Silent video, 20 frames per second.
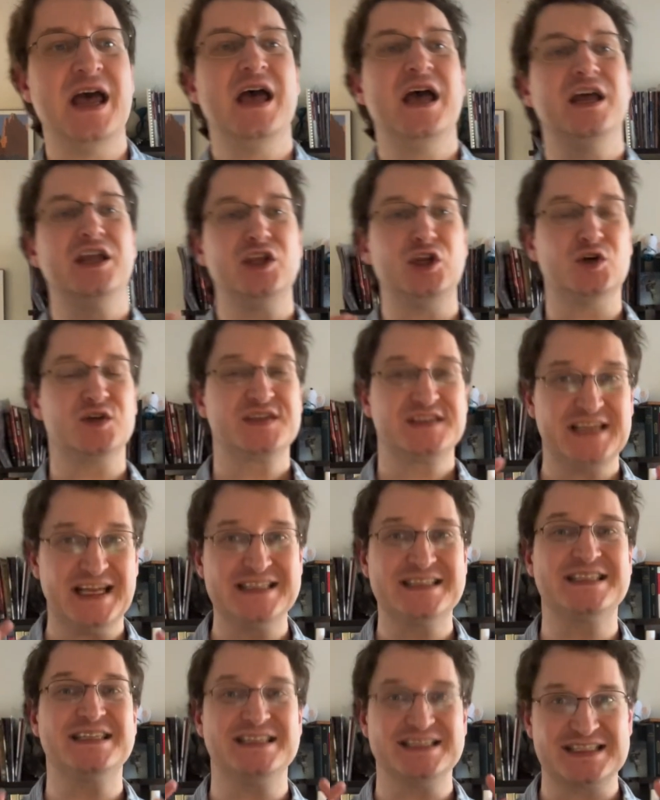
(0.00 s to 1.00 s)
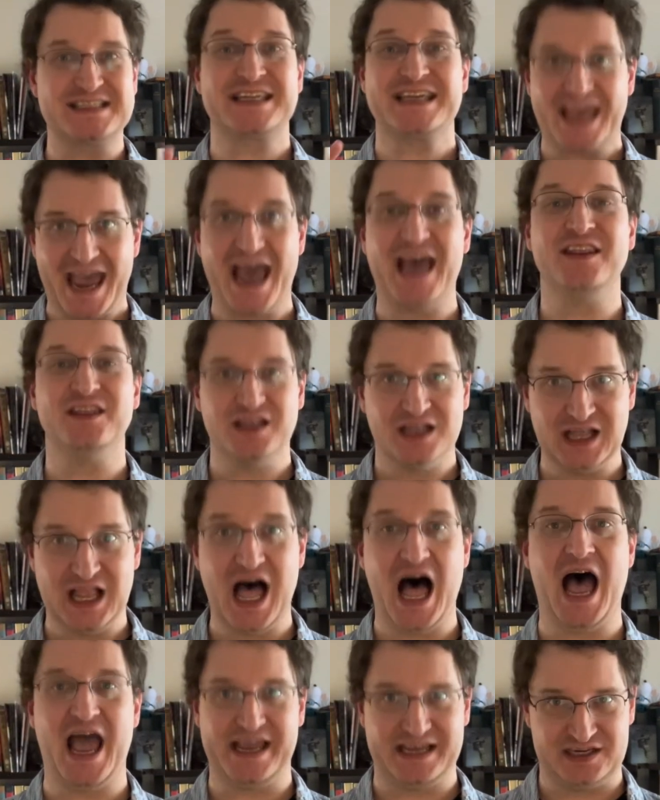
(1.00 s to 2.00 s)
your senses can
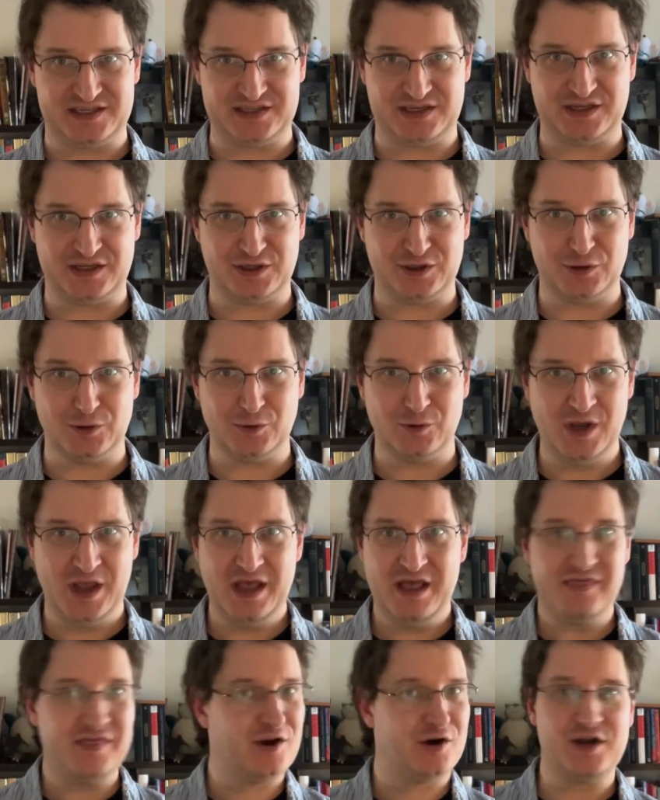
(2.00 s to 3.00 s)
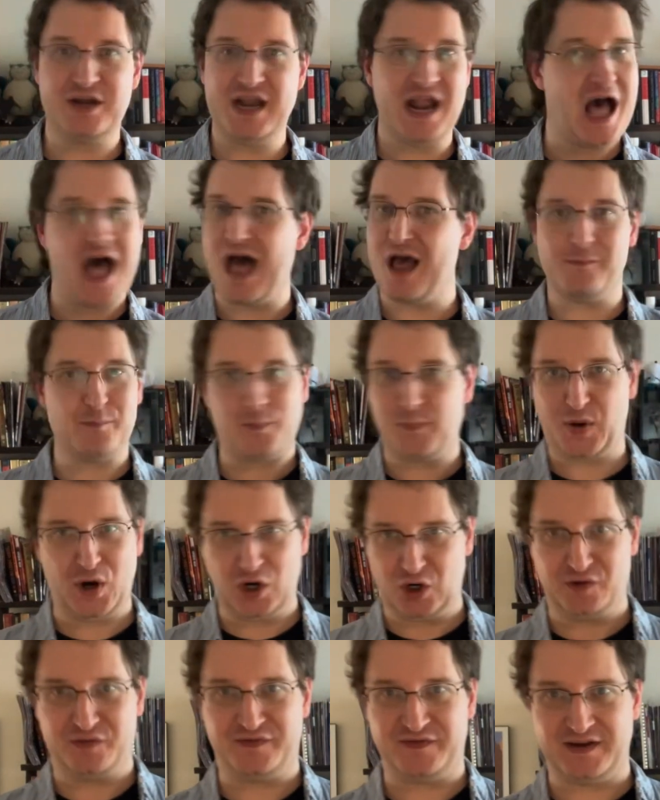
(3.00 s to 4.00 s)
lie to you. They're not
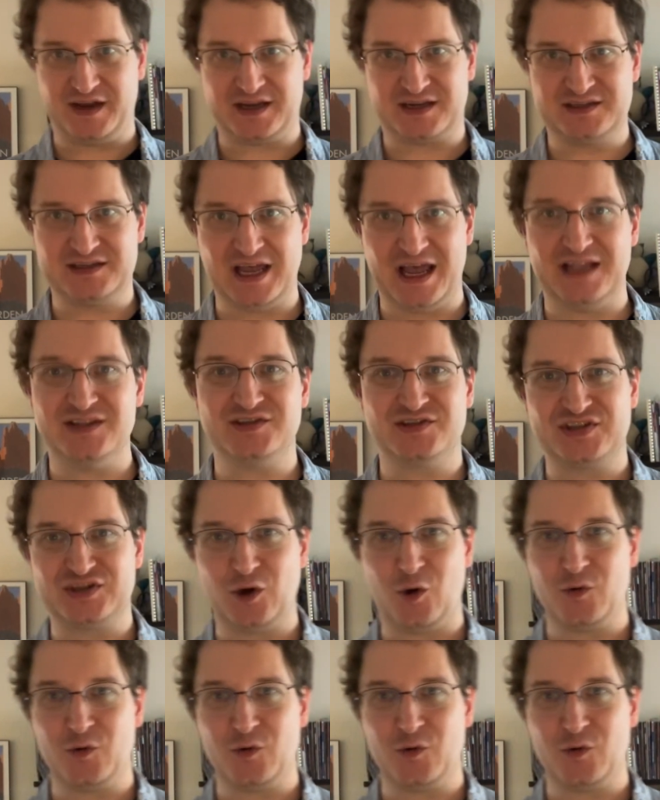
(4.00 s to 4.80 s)
perfect. And so